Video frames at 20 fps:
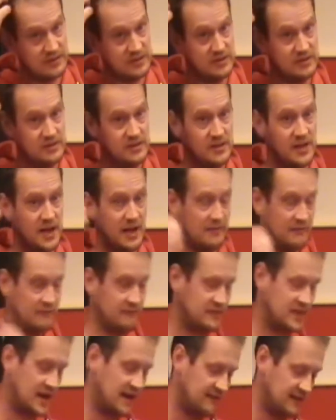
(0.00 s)
is
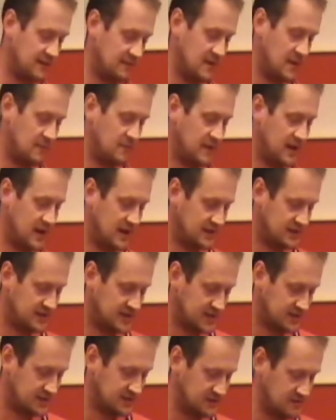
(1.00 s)
direct memory
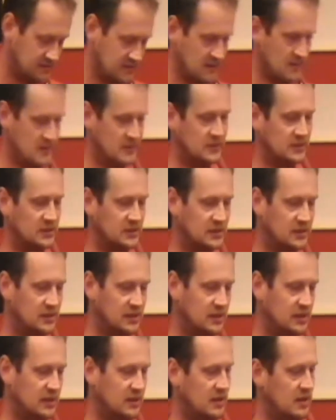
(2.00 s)
access.
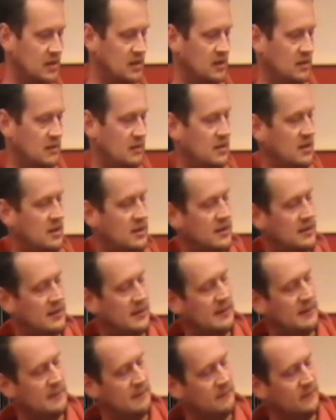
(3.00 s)

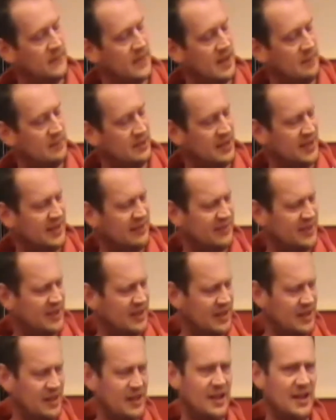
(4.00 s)
I believe
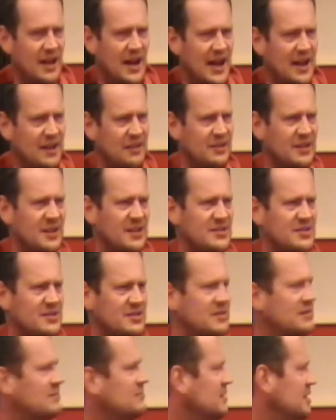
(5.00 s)
the
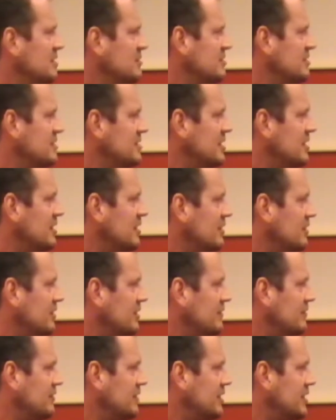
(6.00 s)
Ionix uses it on
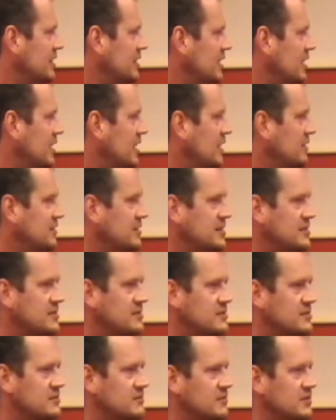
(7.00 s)
the, for the hard
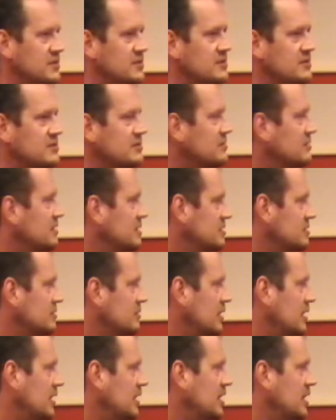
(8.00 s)
disks, which is
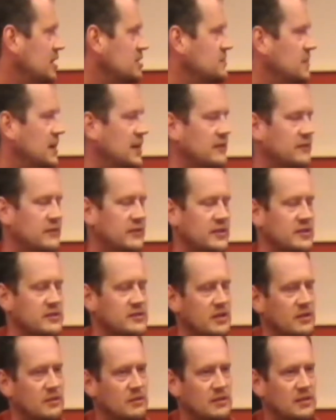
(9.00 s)
quite a nice benefit.
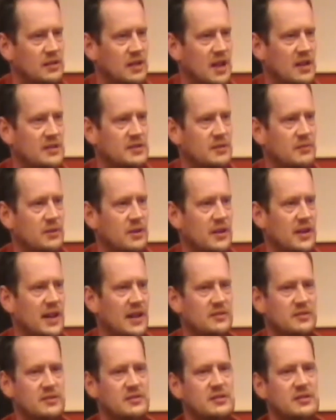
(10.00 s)
So largely, what
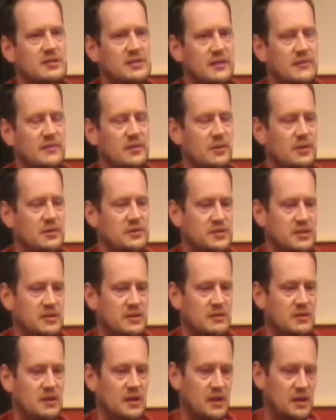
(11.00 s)
that does is, if you want
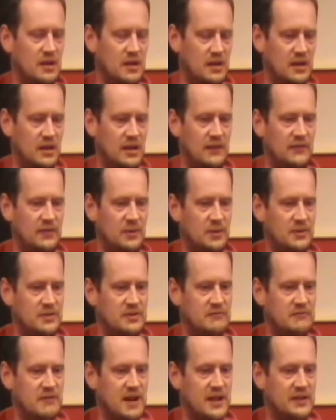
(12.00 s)

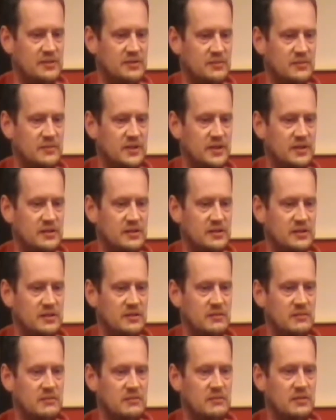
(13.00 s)
to write something
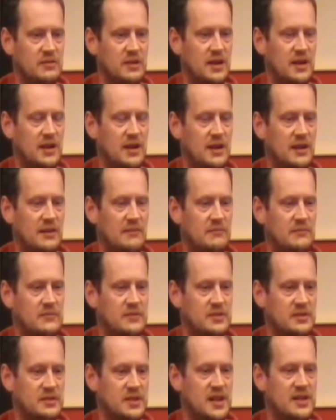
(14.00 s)

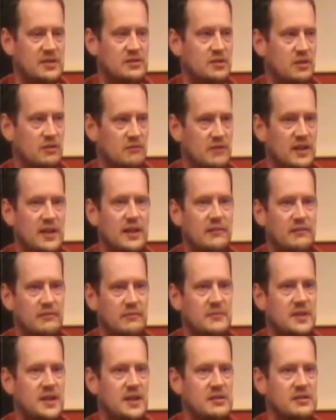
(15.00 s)
to disk or read it
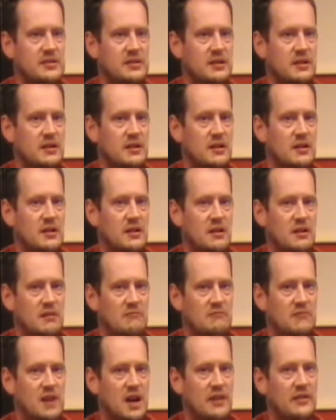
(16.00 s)
from disk,
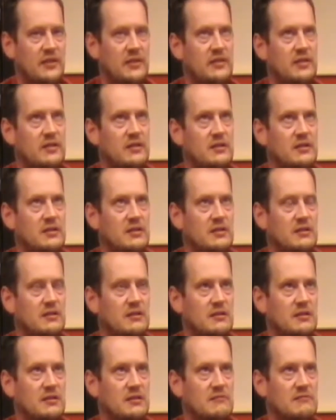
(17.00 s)
rather
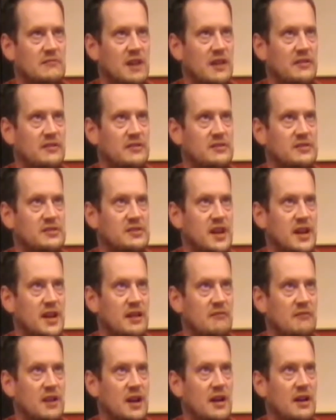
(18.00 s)
than
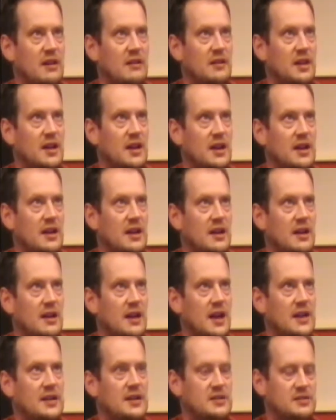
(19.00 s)
saying right, okay,
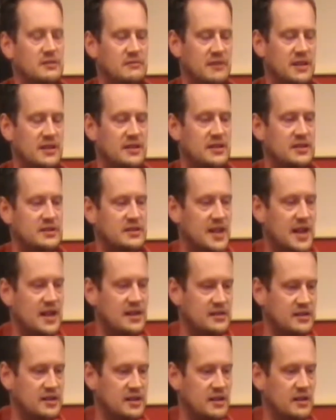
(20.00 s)
I need to read this
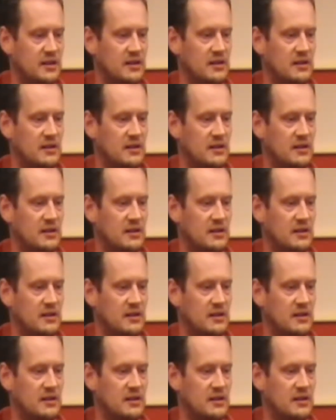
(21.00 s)
data,